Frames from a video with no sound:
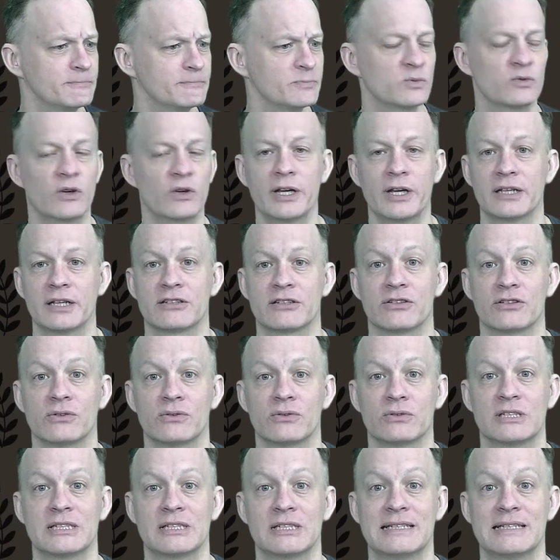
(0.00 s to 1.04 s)
Right, so
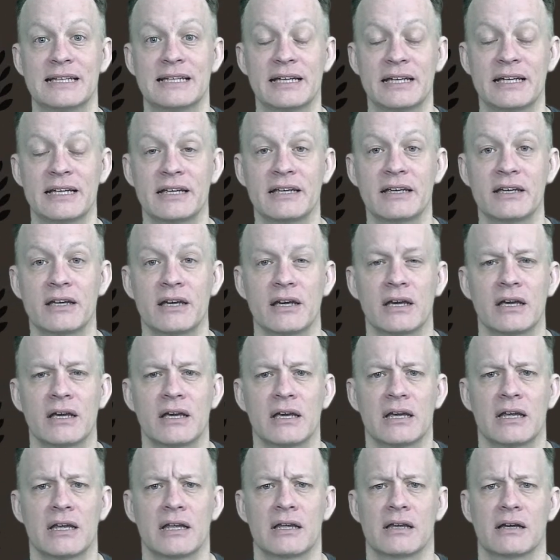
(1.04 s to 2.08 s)
today
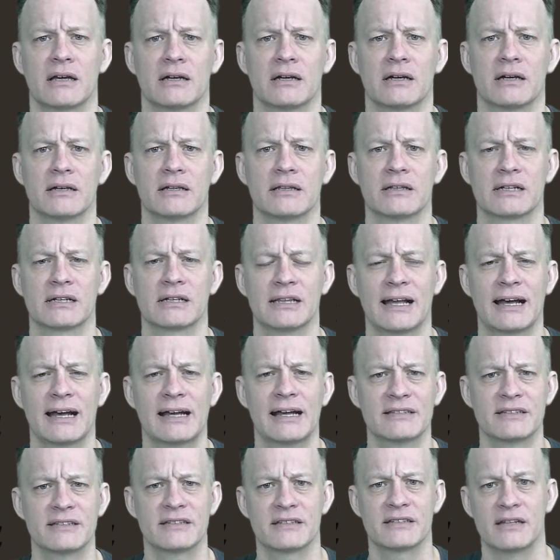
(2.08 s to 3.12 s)
the
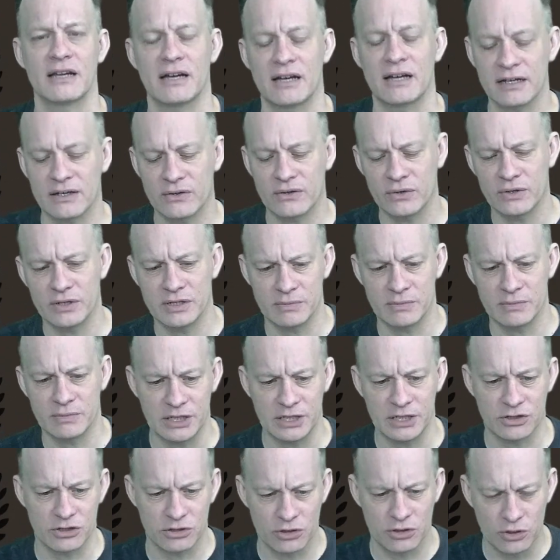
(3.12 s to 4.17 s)
class is not going to be
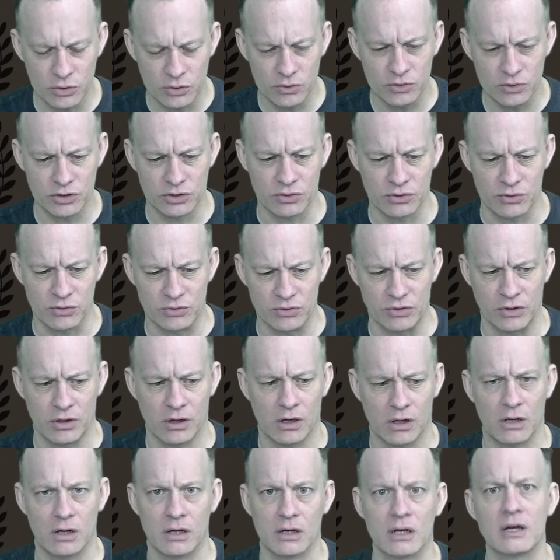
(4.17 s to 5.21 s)
too
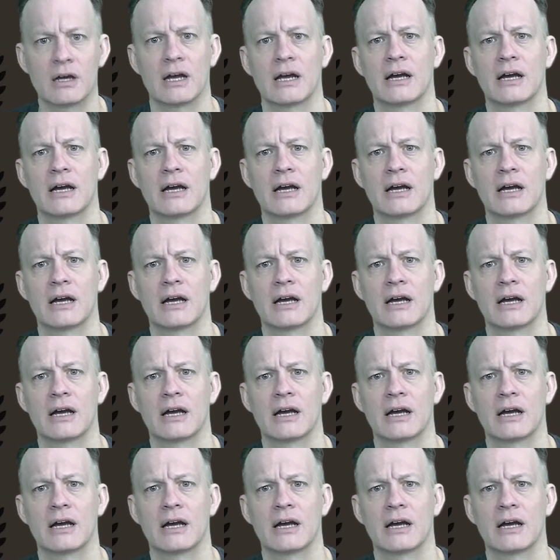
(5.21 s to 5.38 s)
long.